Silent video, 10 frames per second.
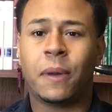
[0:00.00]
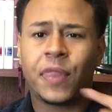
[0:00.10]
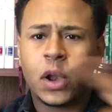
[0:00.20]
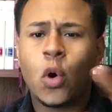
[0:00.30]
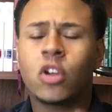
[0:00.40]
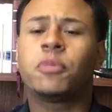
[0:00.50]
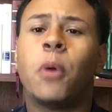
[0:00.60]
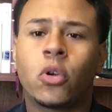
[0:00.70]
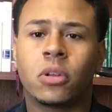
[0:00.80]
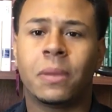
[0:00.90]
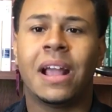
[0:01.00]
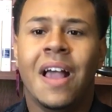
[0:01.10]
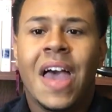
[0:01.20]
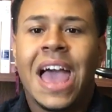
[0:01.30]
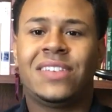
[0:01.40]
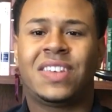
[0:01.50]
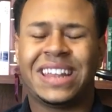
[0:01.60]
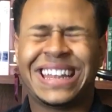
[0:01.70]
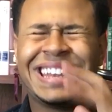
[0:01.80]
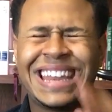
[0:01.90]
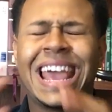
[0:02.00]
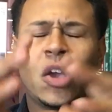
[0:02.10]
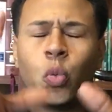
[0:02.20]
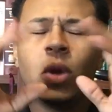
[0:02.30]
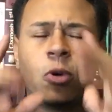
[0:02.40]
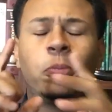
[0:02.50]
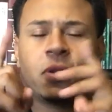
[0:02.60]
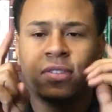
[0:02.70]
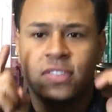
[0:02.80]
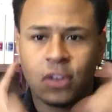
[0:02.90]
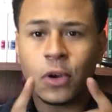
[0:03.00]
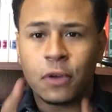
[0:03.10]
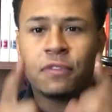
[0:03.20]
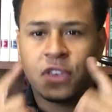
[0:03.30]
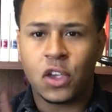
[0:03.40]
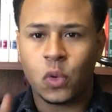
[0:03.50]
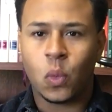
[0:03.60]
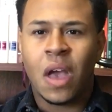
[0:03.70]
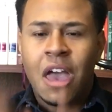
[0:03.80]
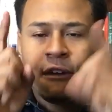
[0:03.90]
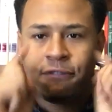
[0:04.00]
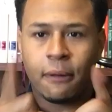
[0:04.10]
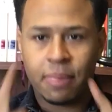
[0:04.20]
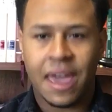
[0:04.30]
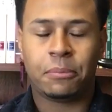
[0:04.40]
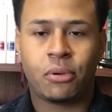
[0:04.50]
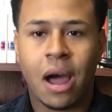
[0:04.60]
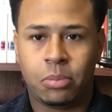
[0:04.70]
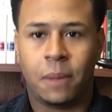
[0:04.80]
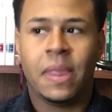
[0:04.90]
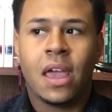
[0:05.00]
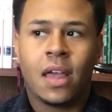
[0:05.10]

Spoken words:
But the Lord spoke to me and said, today we will preserve you from that problem.